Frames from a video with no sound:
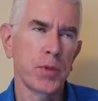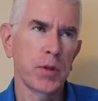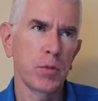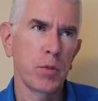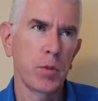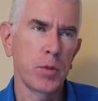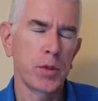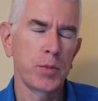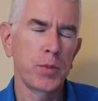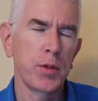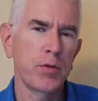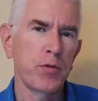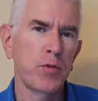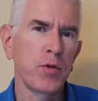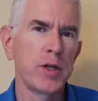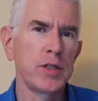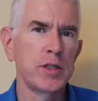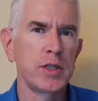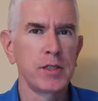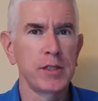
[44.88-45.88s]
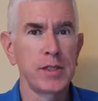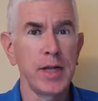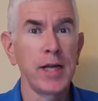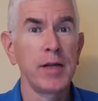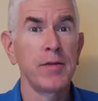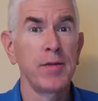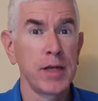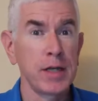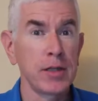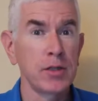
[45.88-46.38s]
speak French as
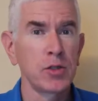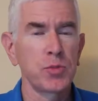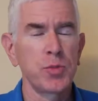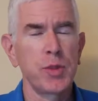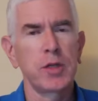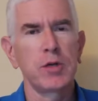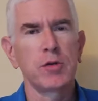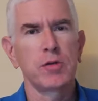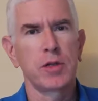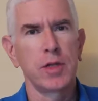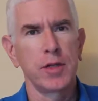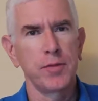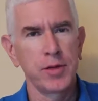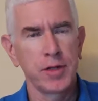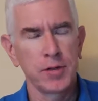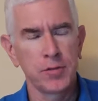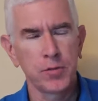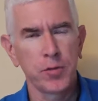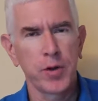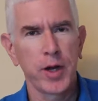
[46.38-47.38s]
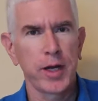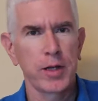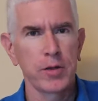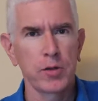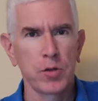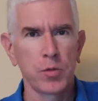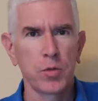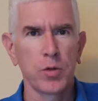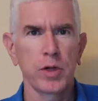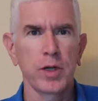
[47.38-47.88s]
native English speakers living in France
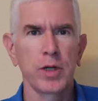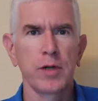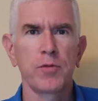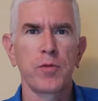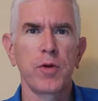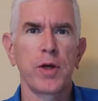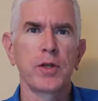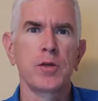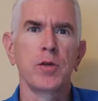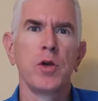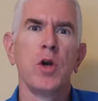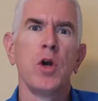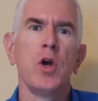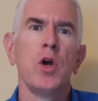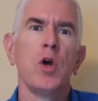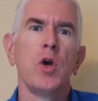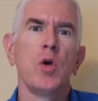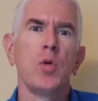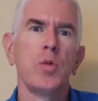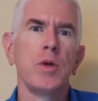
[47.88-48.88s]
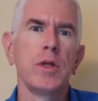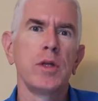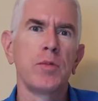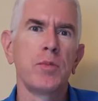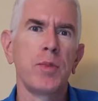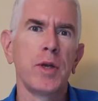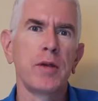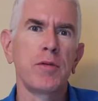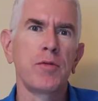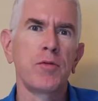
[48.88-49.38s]
or working in France, we
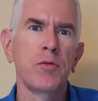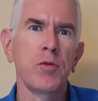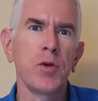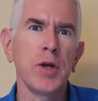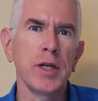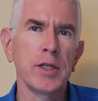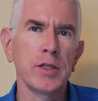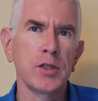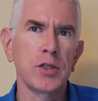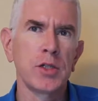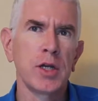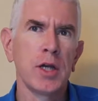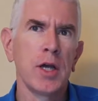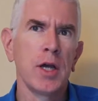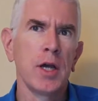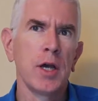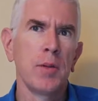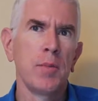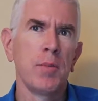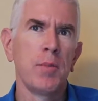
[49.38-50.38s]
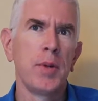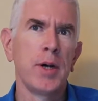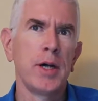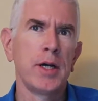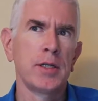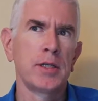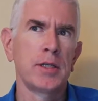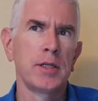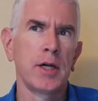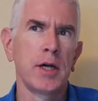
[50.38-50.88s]
speak French,
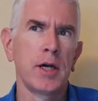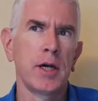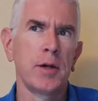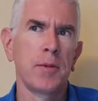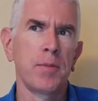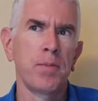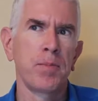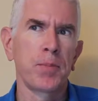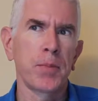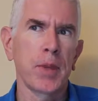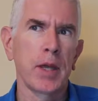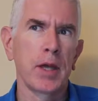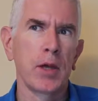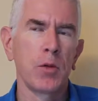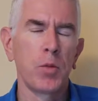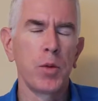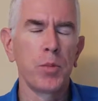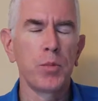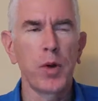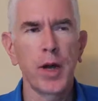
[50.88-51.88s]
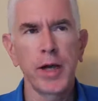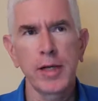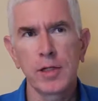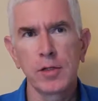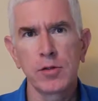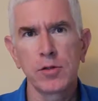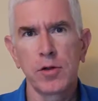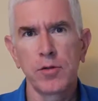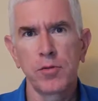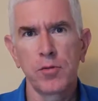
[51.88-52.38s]
but we
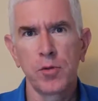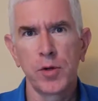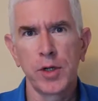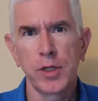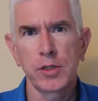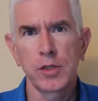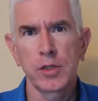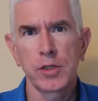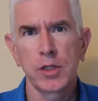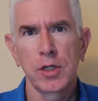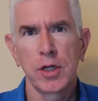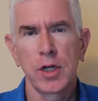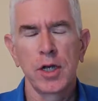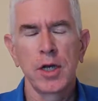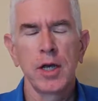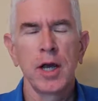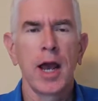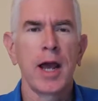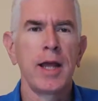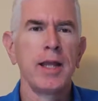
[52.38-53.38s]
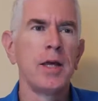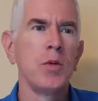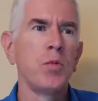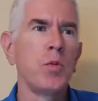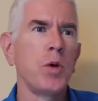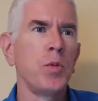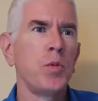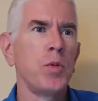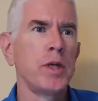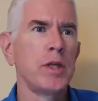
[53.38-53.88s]
practice our French, and then
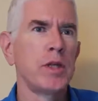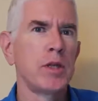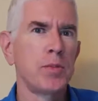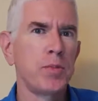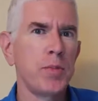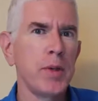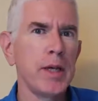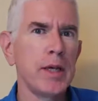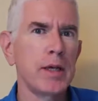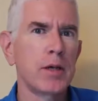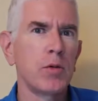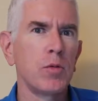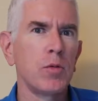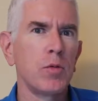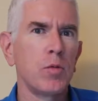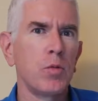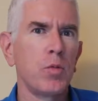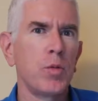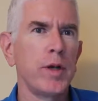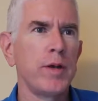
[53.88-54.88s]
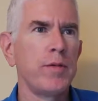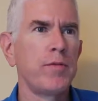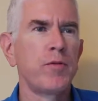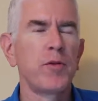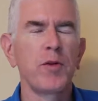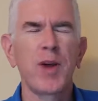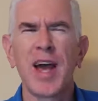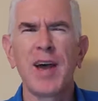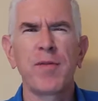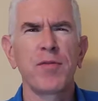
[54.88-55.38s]
when we speak, we
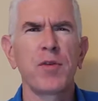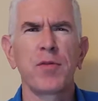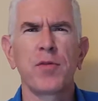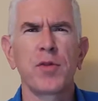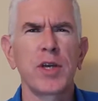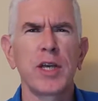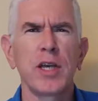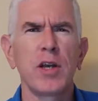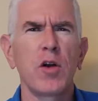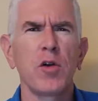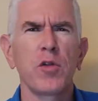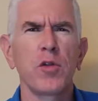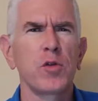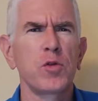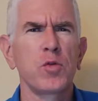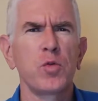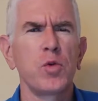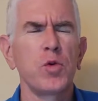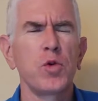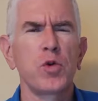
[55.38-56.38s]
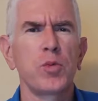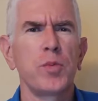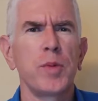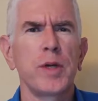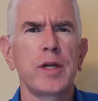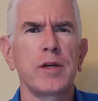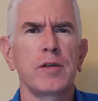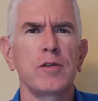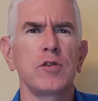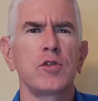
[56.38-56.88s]
have to forget all those rules
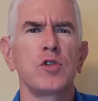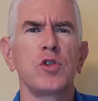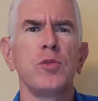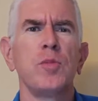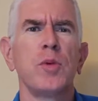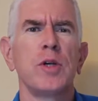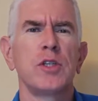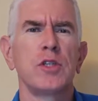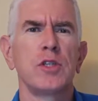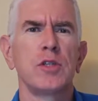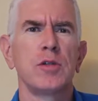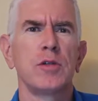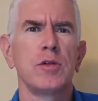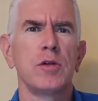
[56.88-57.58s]
because there's too much